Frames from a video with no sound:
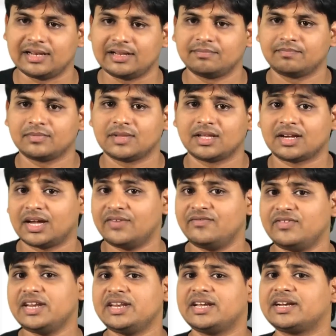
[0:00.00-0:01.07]
file.
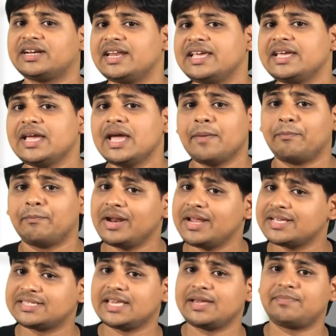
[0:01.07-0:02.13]
Conveniently
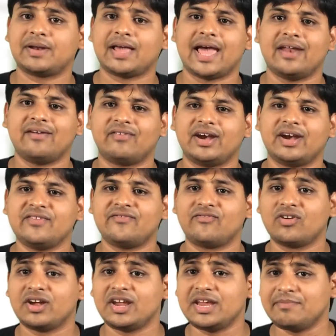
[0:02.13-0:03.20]
pre-zipped and ready
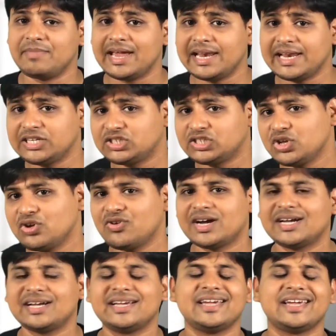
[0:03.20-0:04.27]
for emailing to
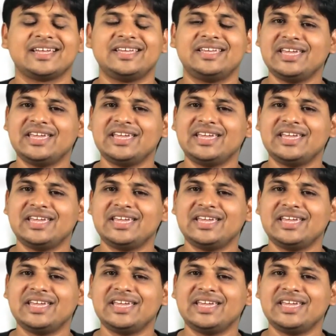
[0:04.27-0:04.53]
your